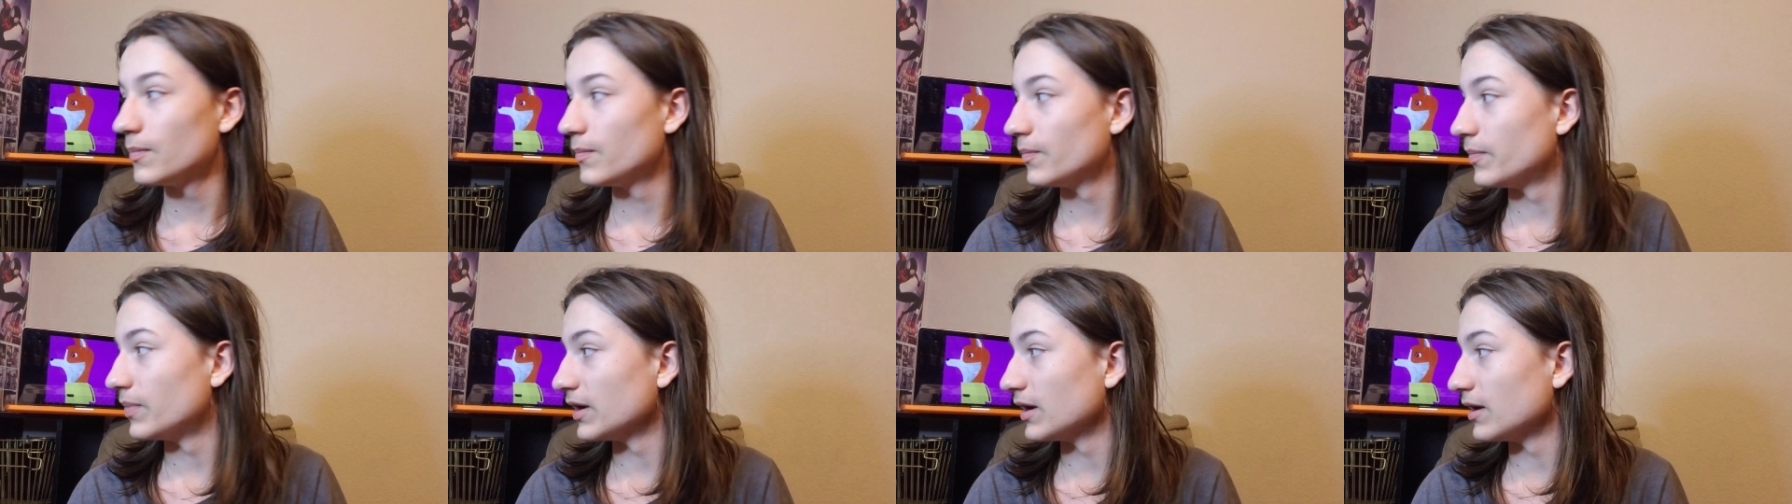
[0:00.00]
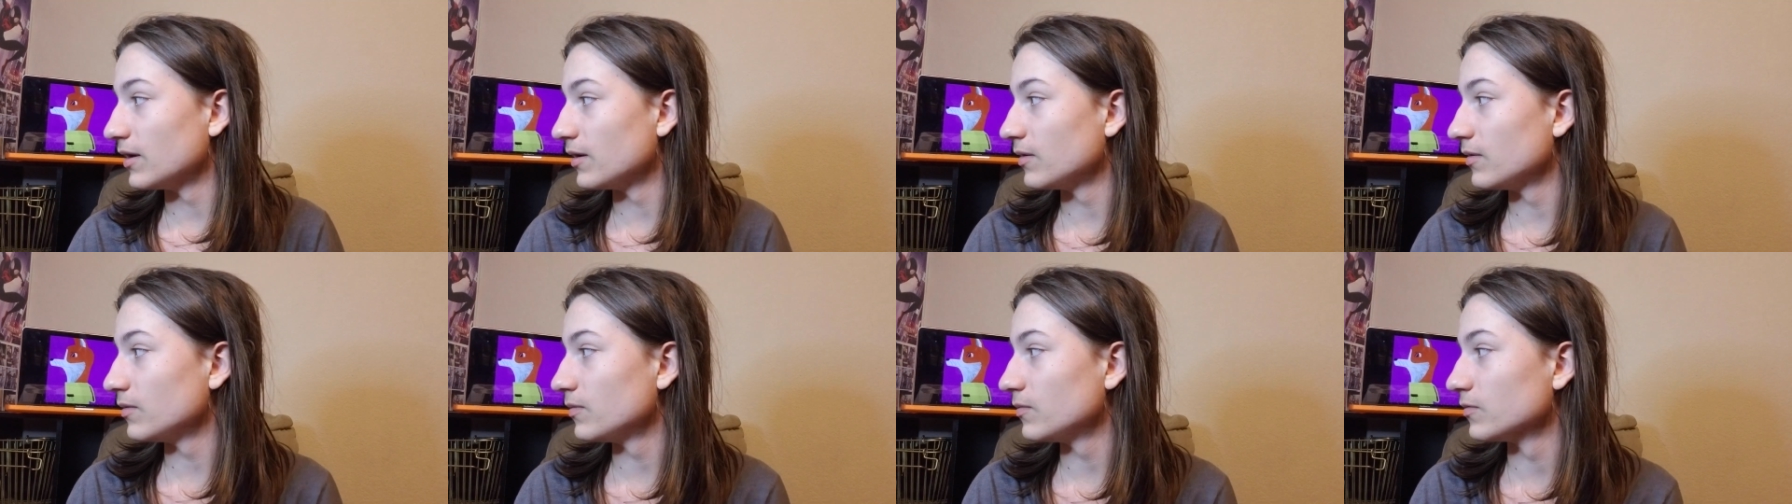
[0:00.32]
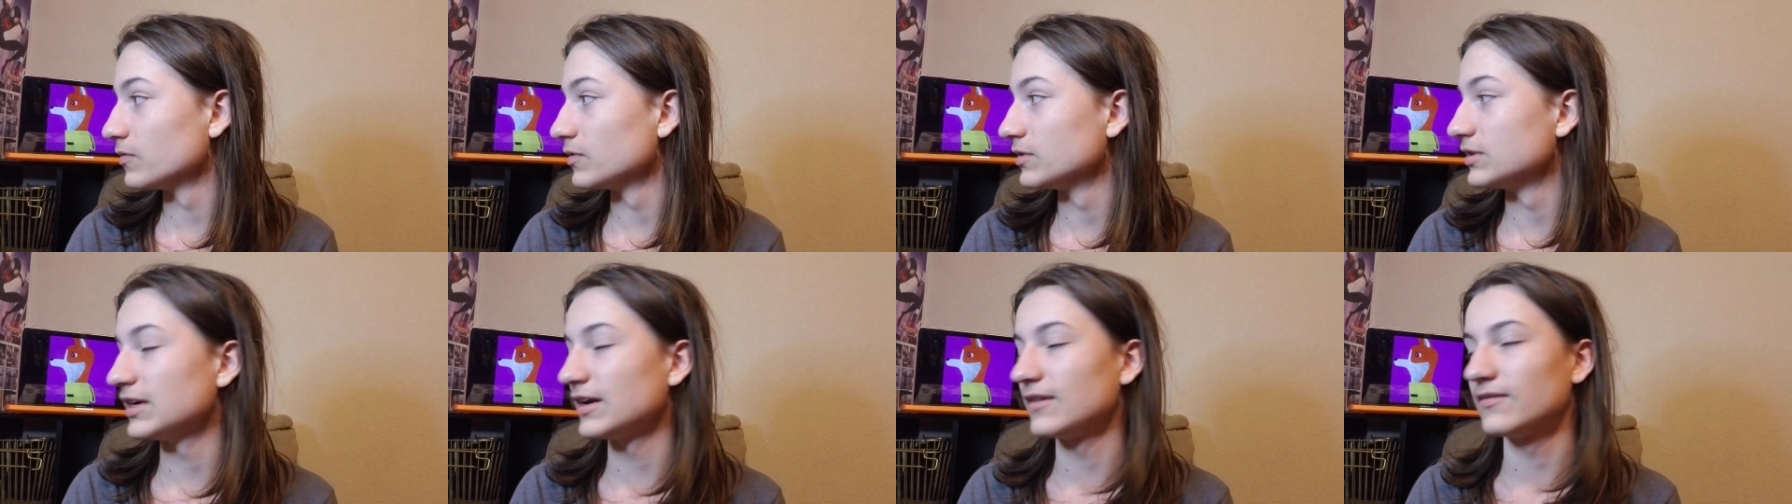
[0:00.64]
but
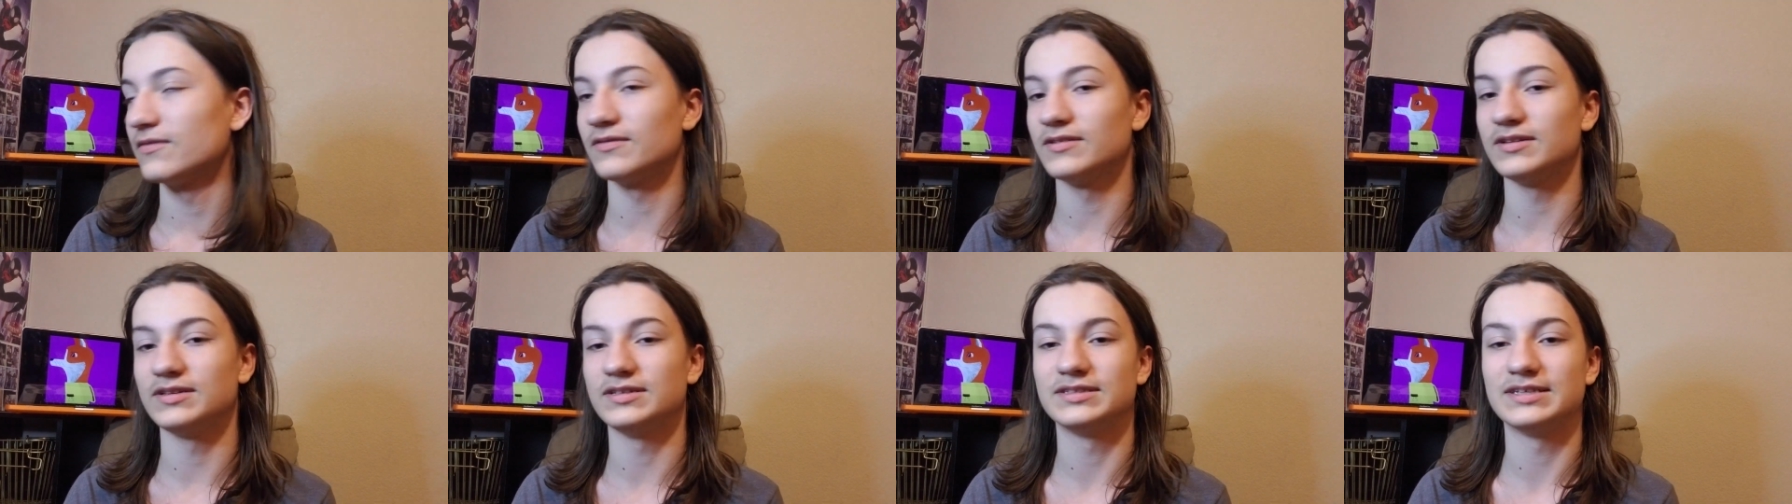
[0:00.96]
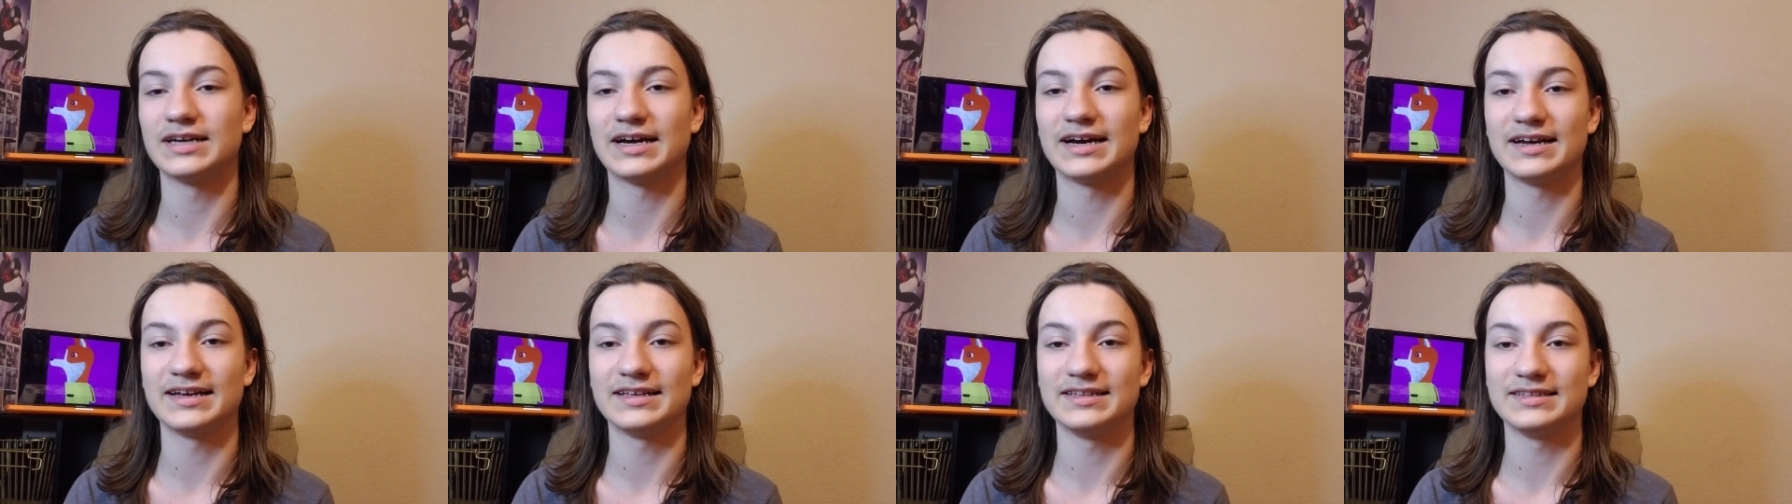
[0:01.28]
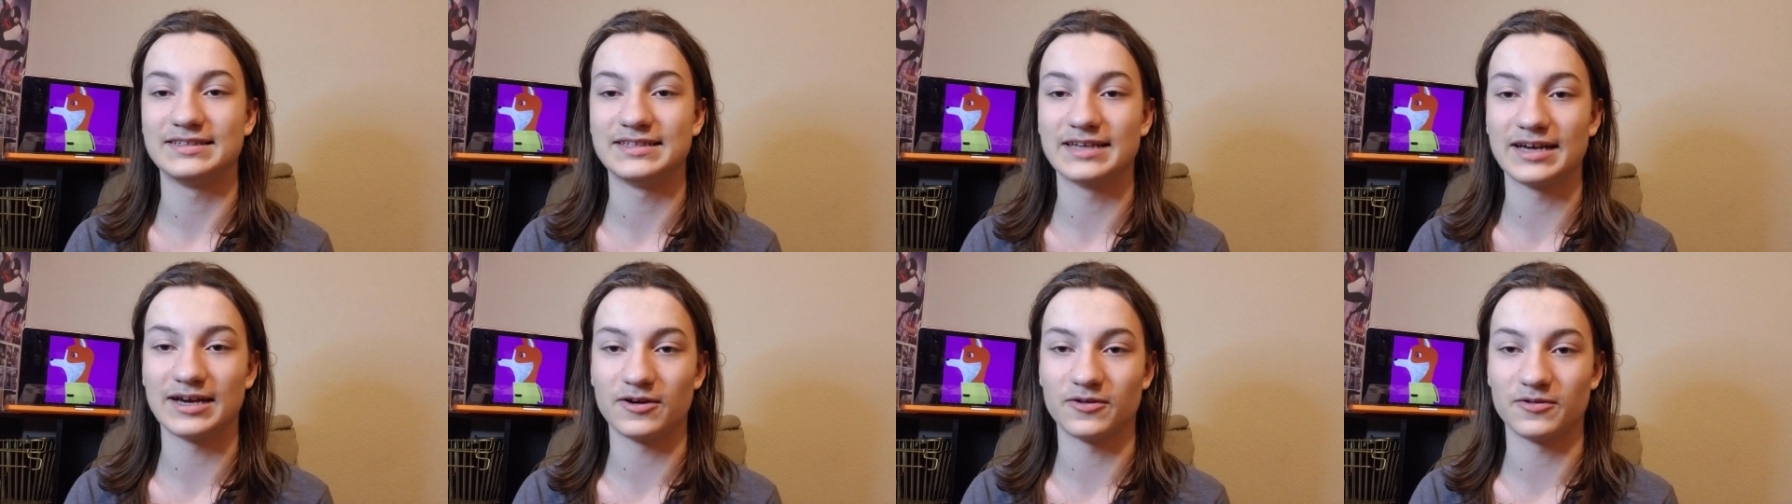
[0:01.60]
we're definitely dying
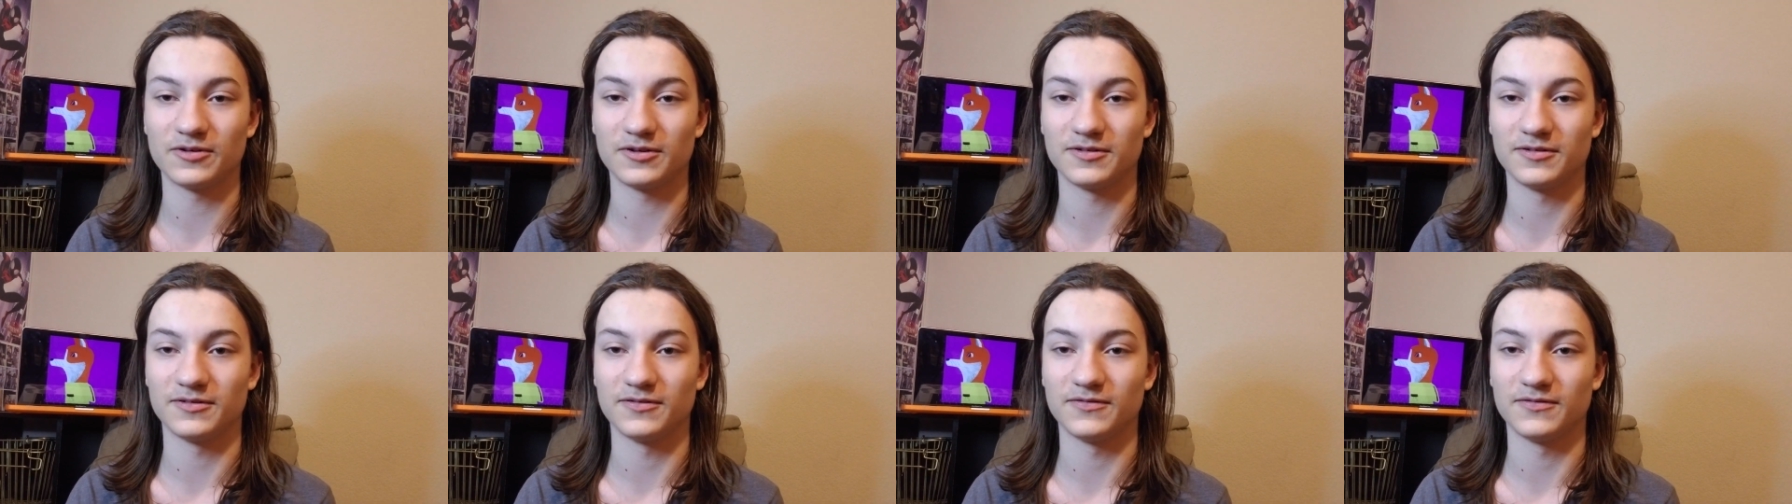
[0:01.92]
down on